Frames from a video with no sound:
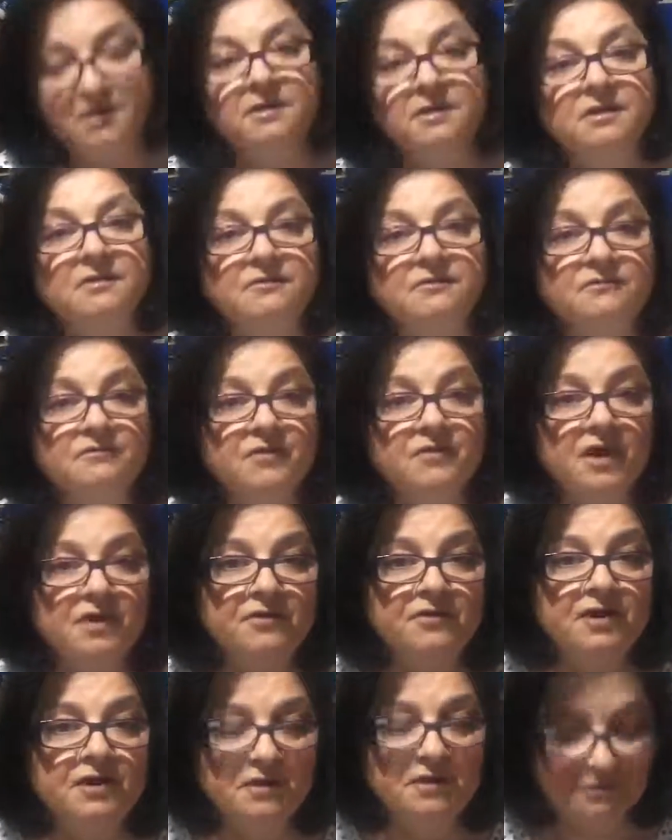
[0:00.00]
were
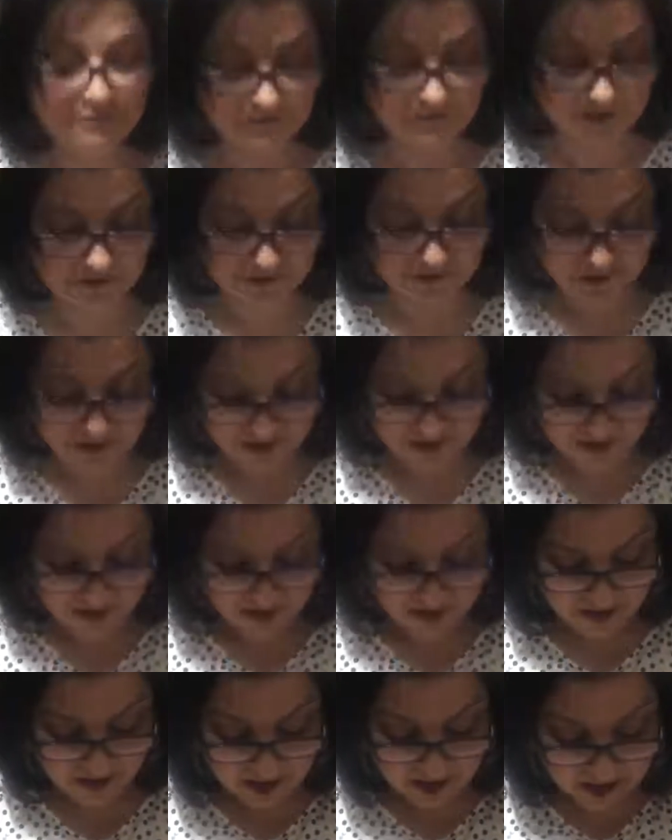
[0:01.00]
very, very
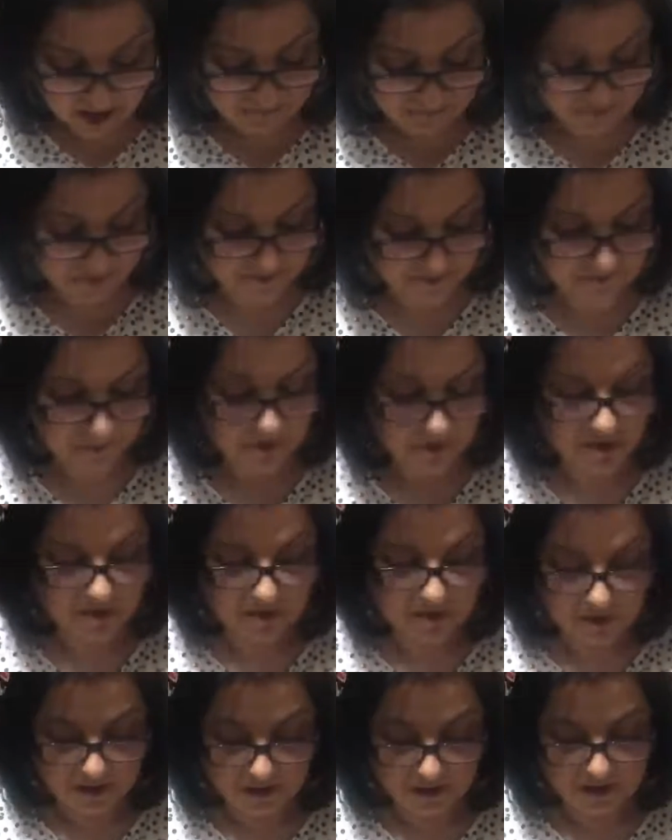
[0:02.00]
happy.
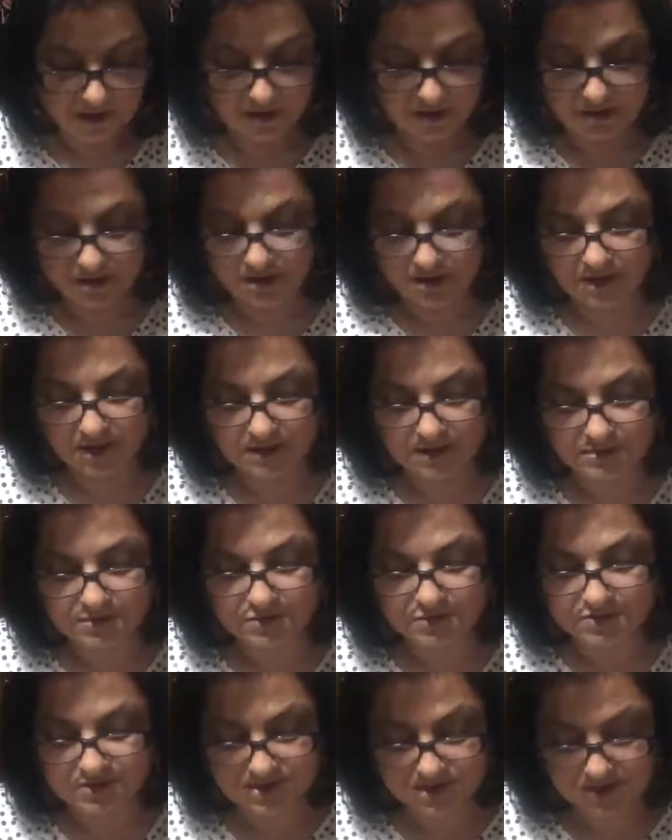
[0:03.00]

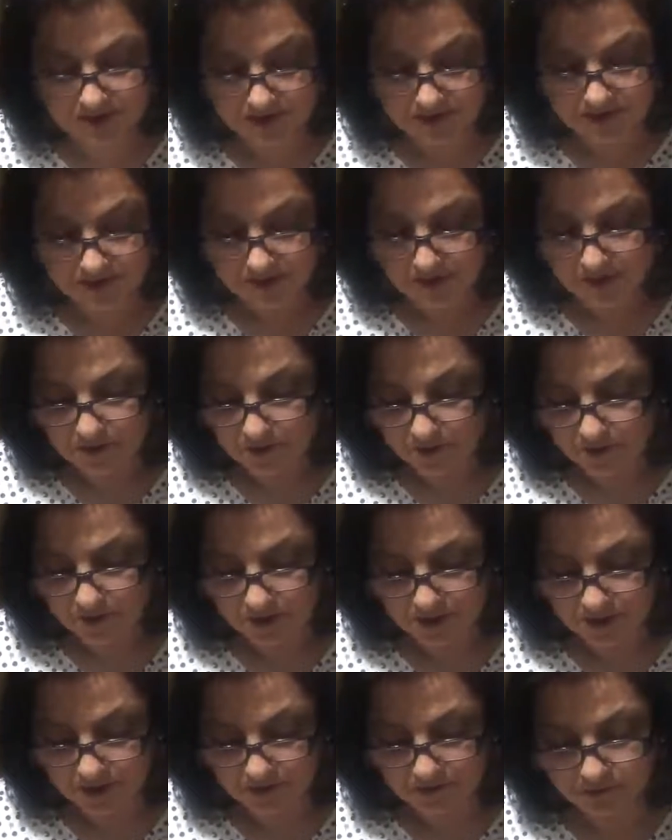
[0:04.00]
As you see,
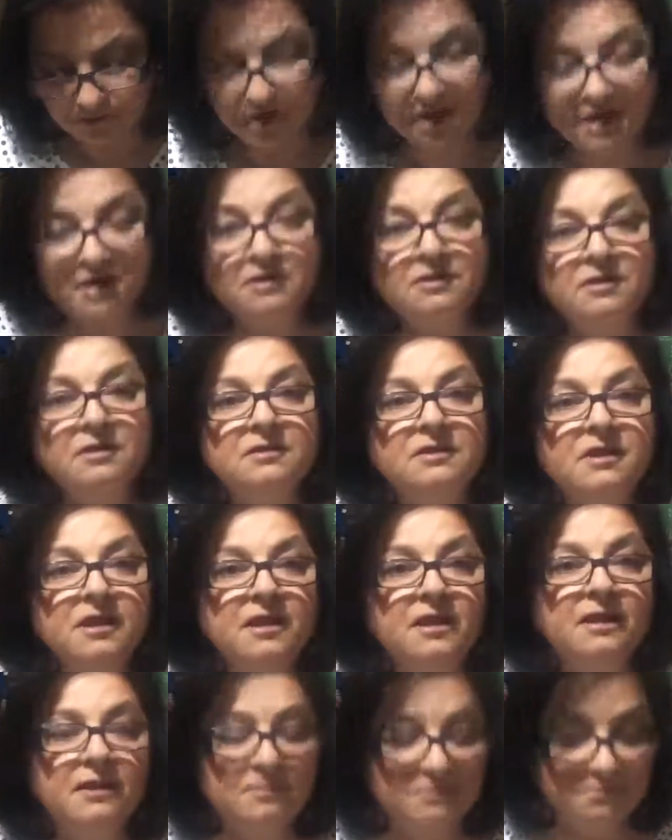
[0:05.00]
we created
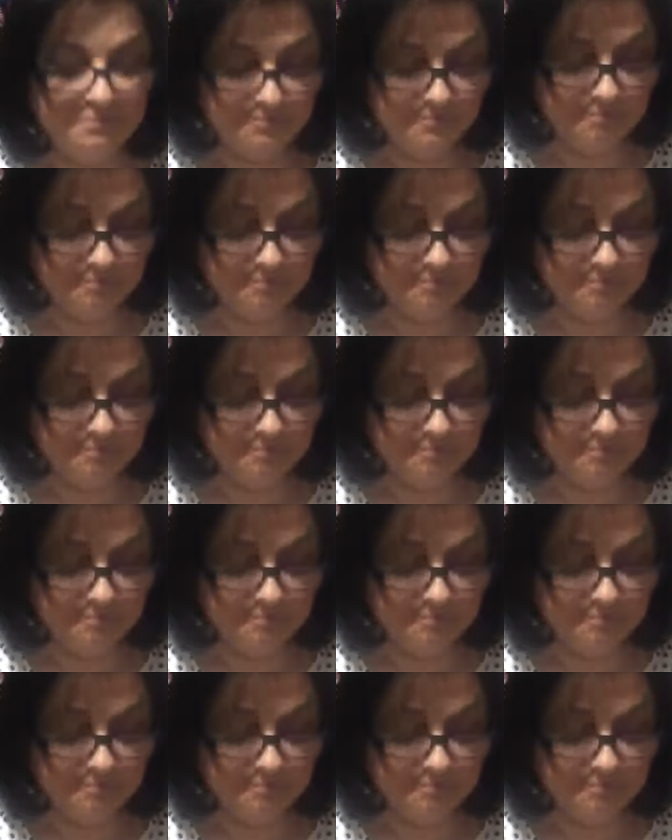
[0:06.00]
a